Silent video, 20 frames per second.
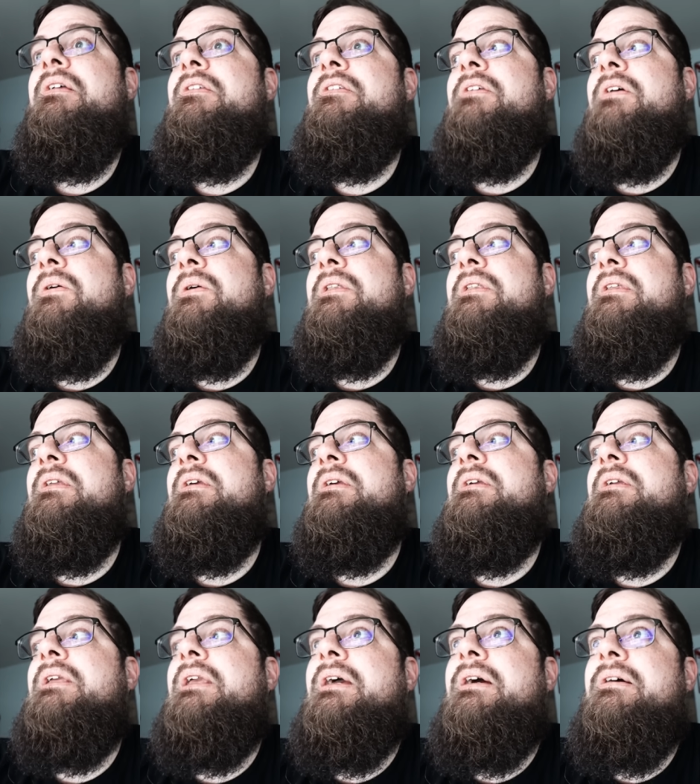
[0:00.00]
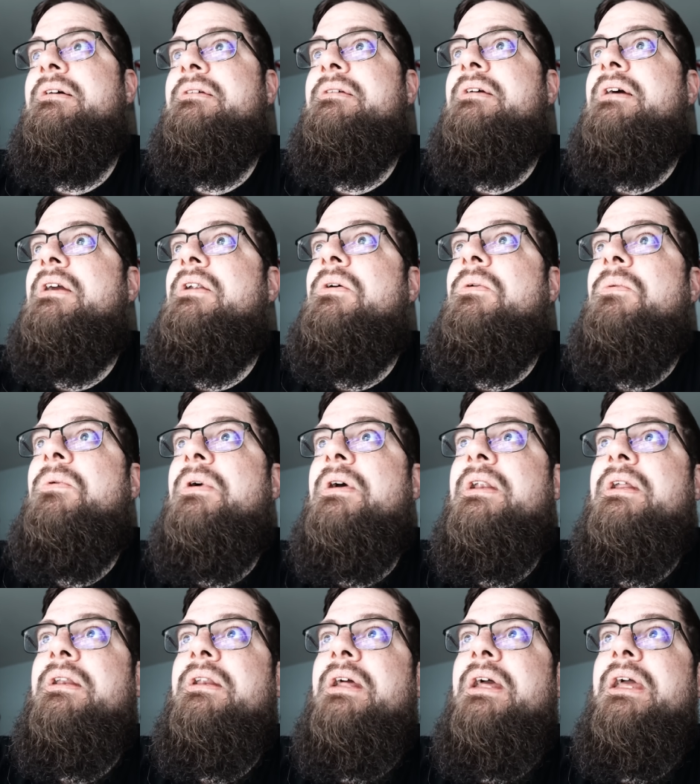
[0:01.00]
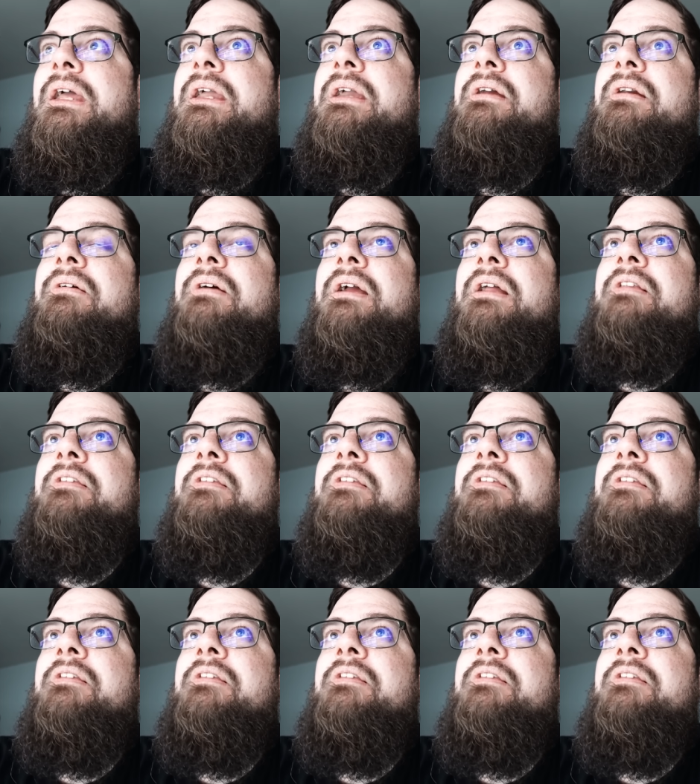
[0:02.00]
So it, yeah, I don't want it hanging around.